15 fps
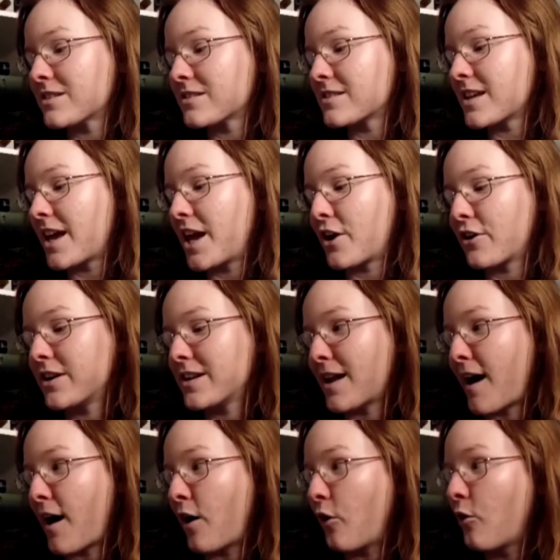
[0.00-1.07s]
is The Here and
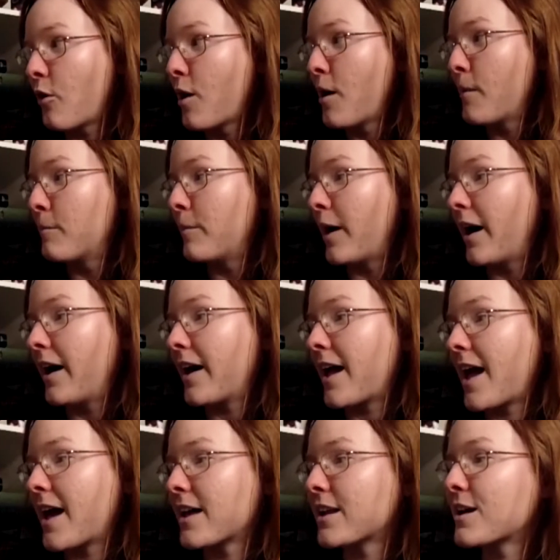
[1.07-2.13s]
Now by
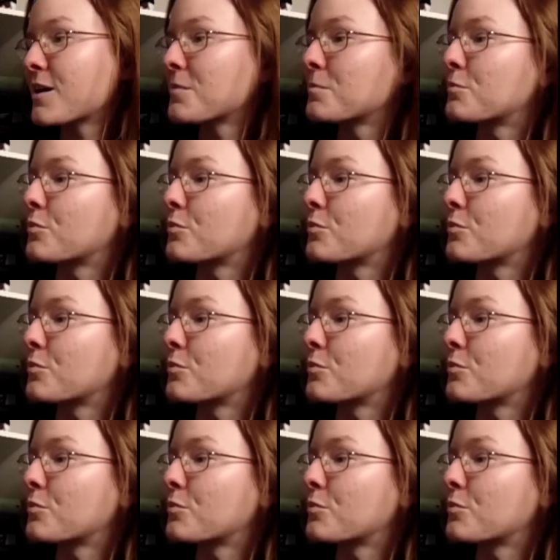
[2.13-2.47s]
Anna